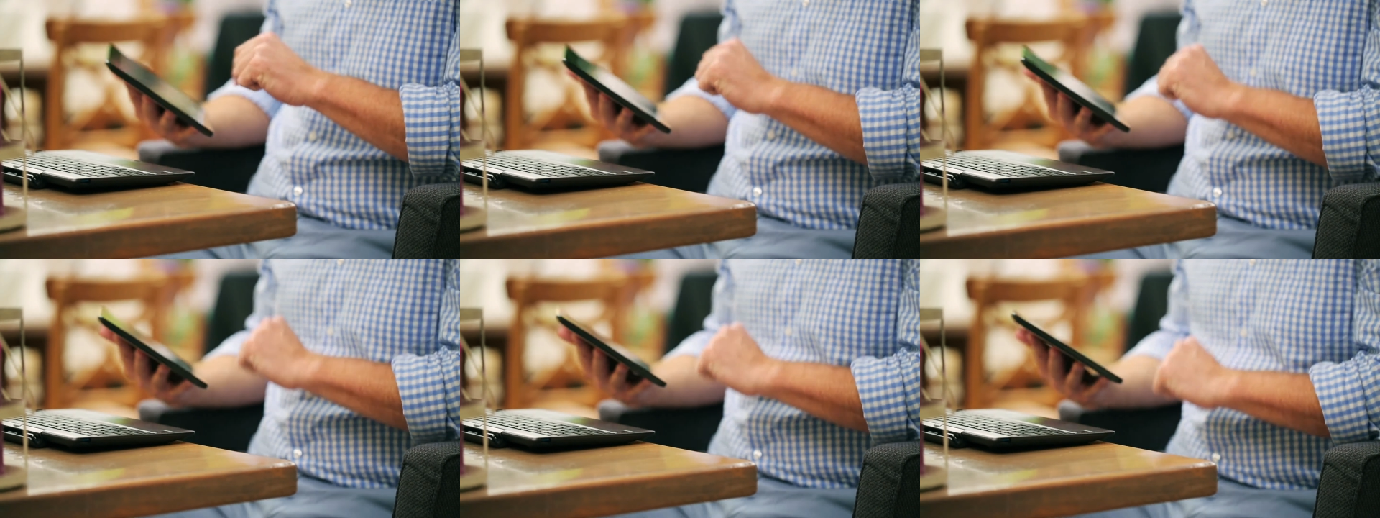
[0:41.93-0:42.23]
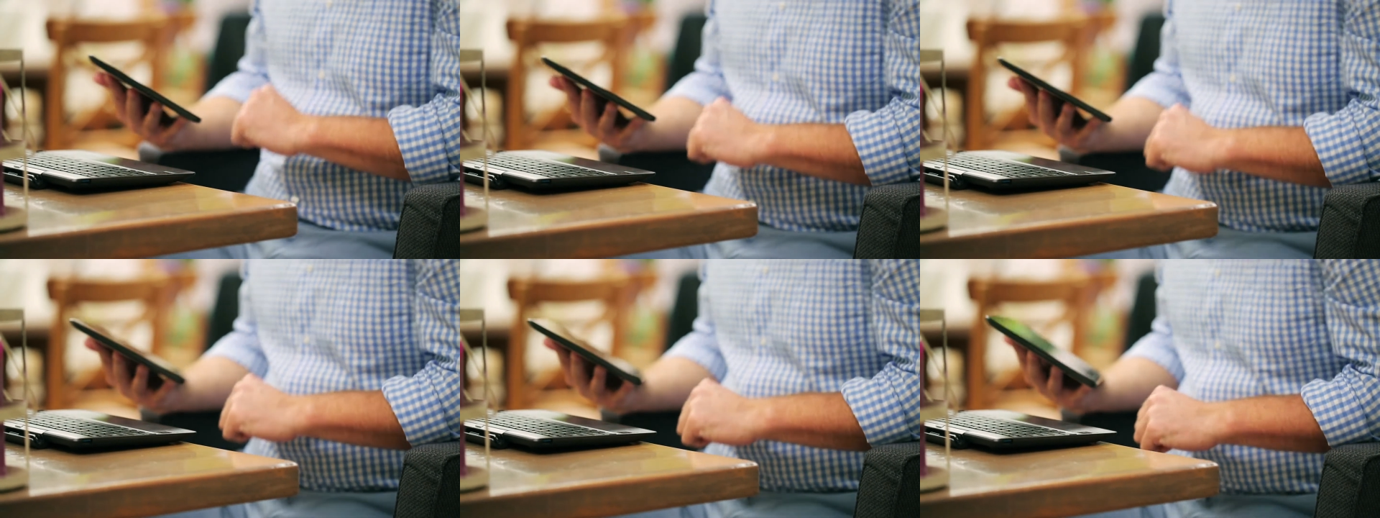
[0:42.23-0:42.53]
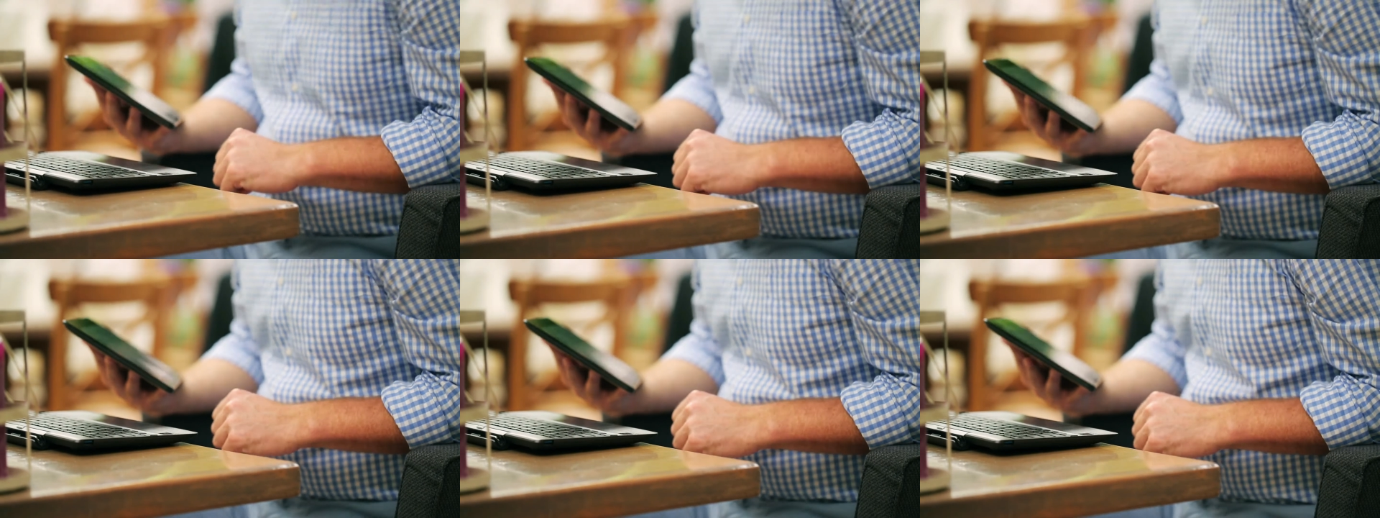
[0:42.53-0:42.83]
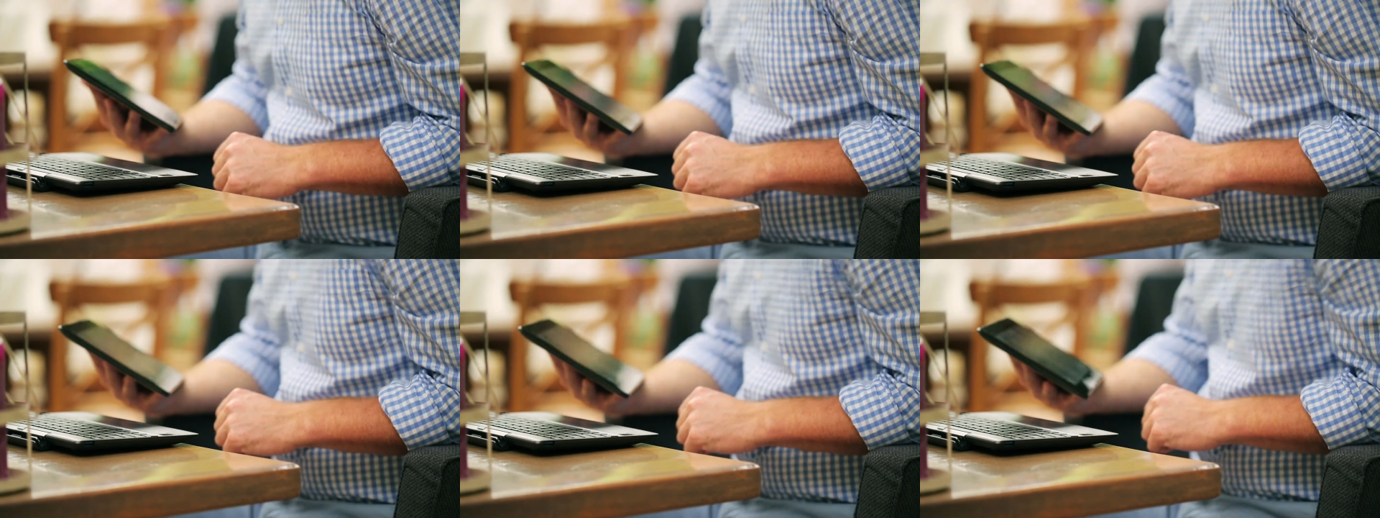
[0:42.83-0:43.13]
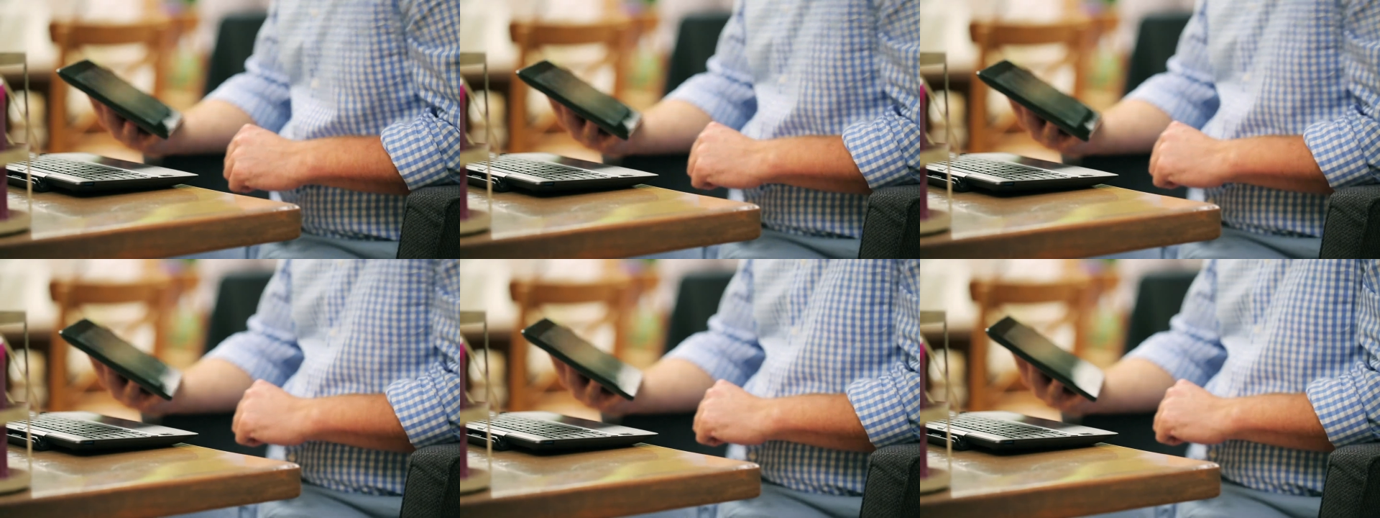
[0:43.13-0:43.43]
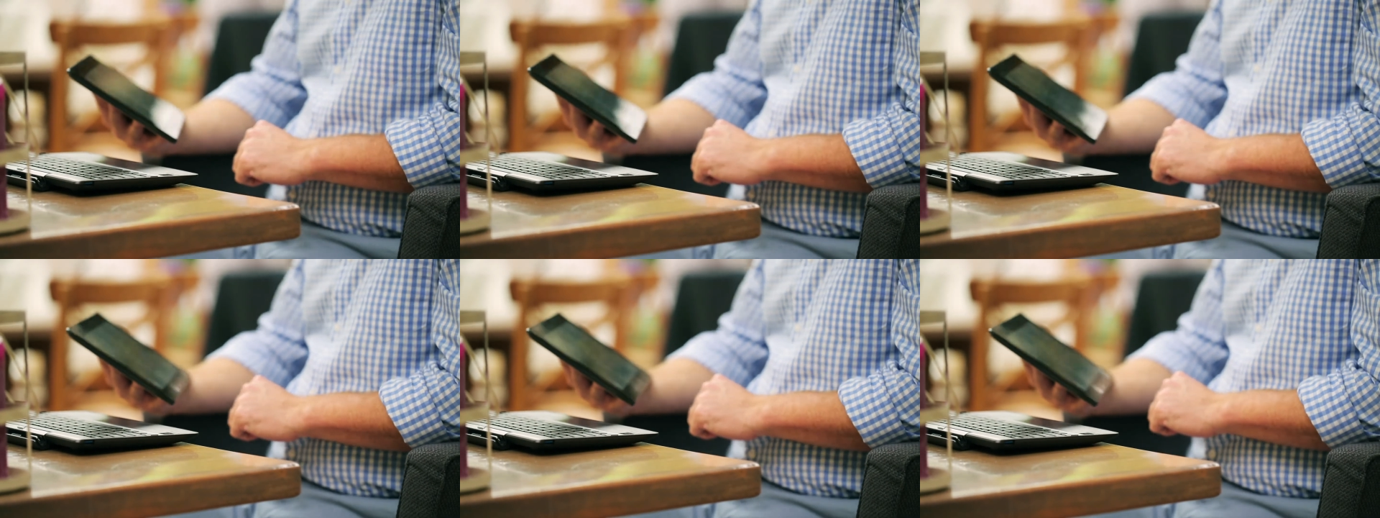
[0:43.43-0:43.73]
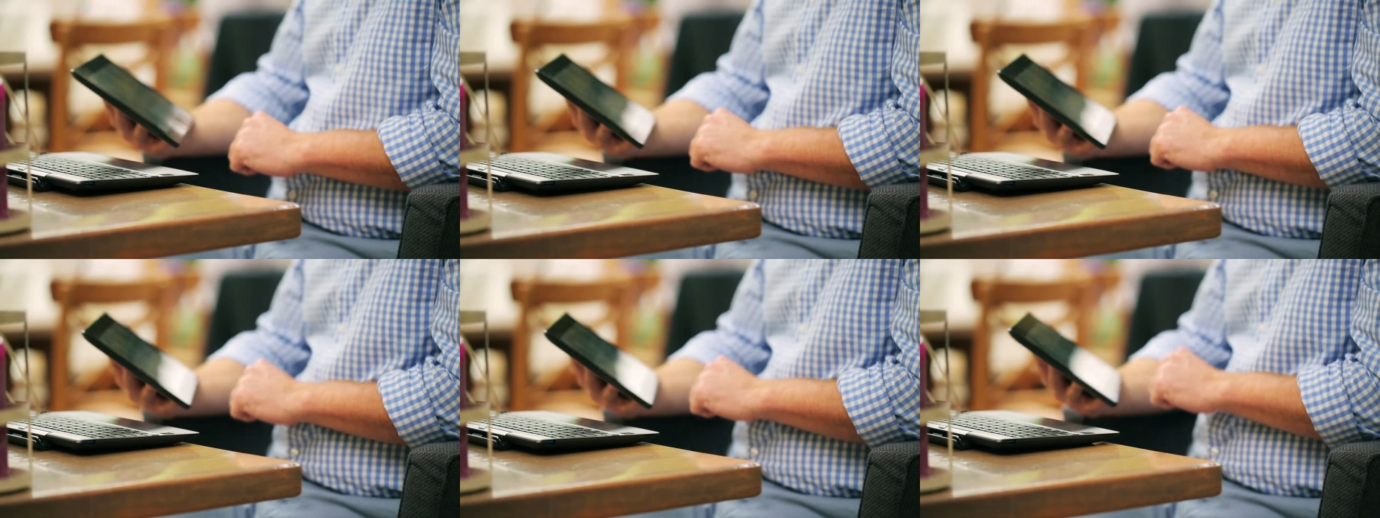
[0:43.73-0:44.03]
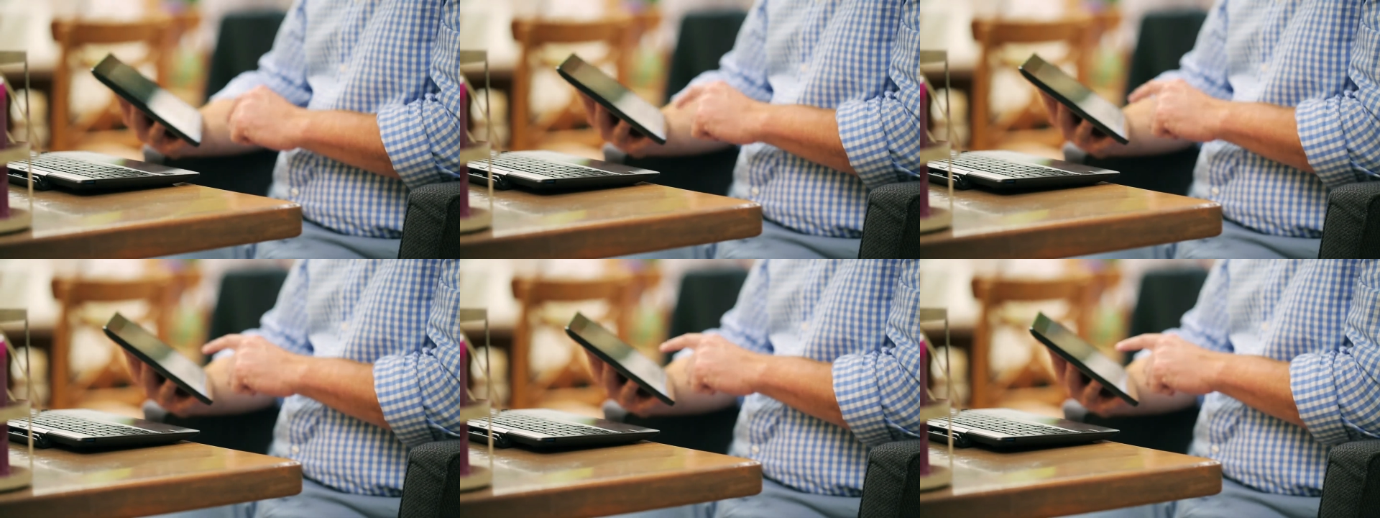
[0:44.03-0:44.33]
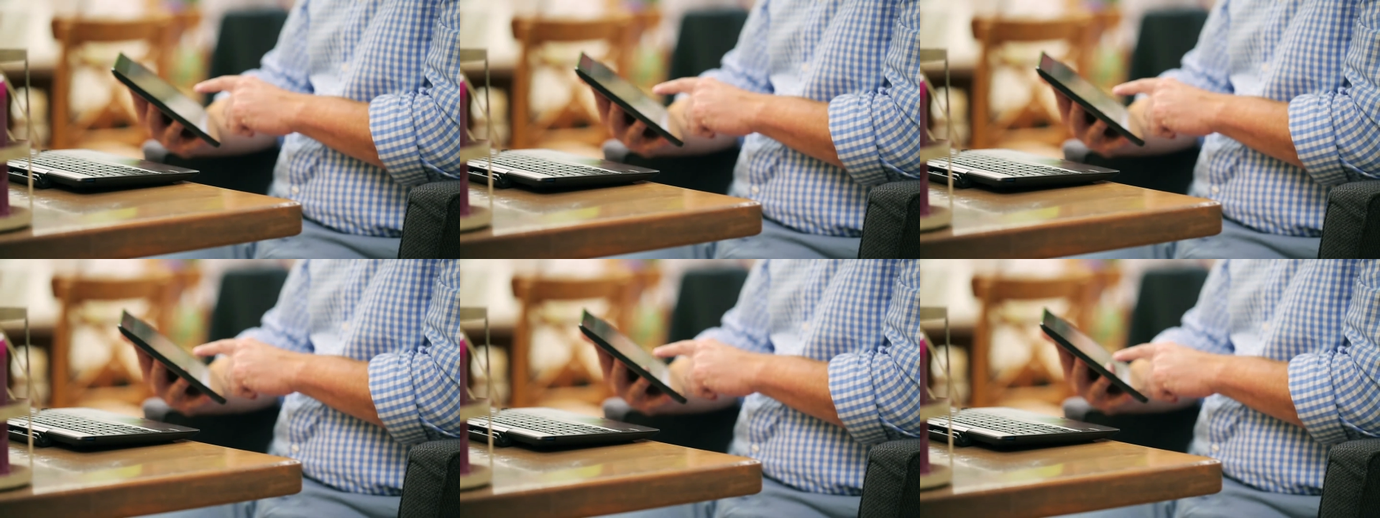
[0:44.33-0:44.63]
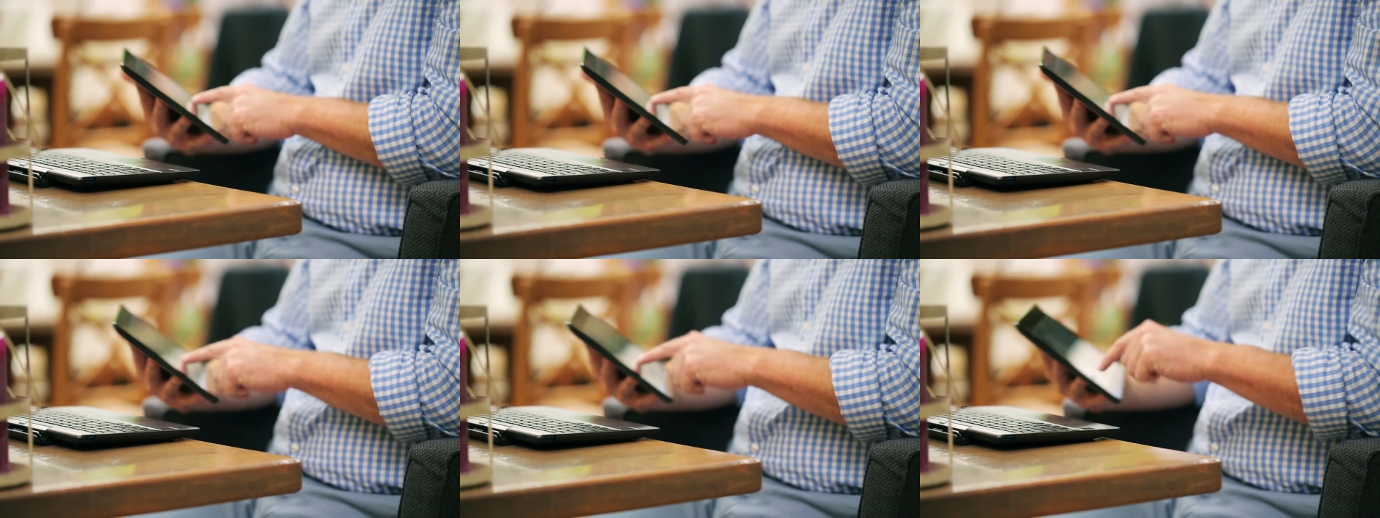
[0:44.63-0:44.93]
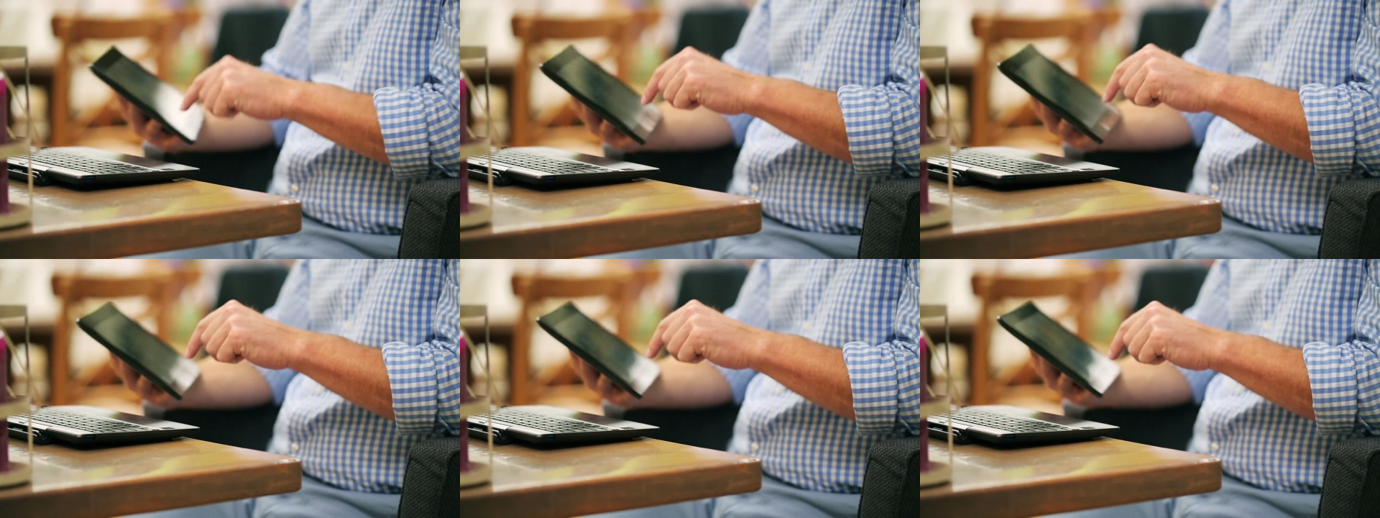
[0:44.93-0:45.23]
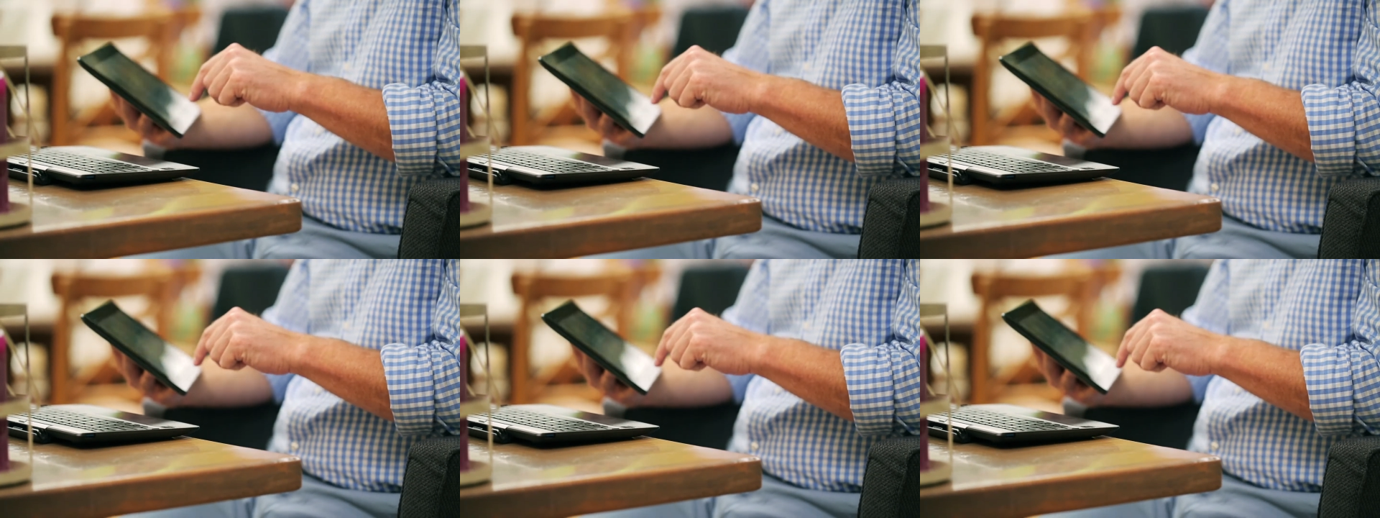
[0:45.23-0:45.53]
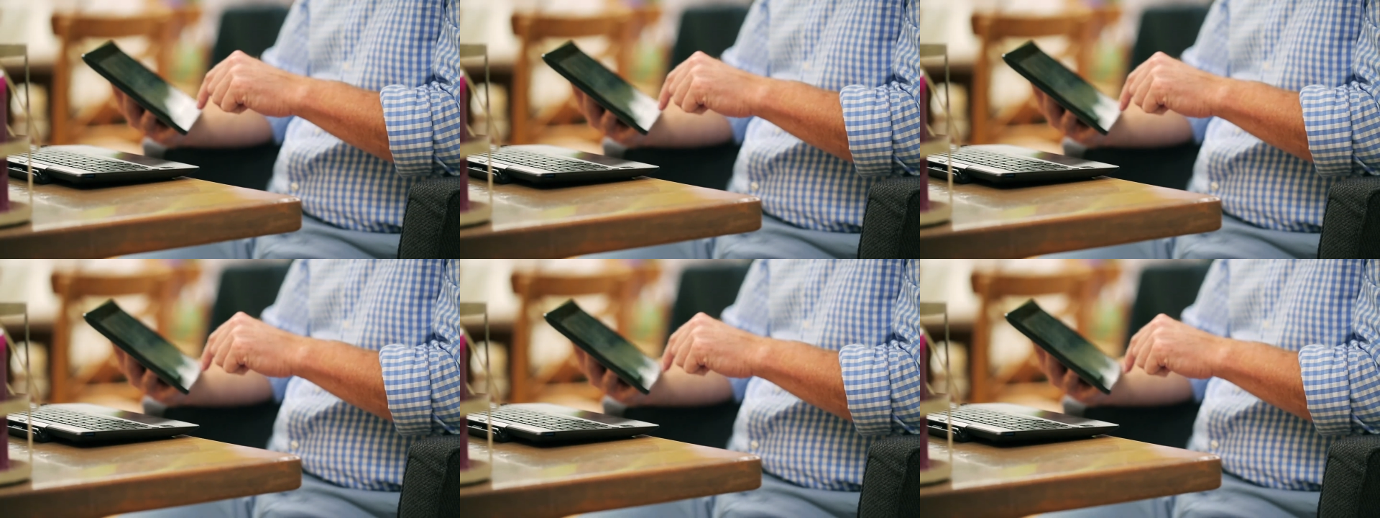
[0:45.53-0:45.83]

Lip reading: (no speaker visible)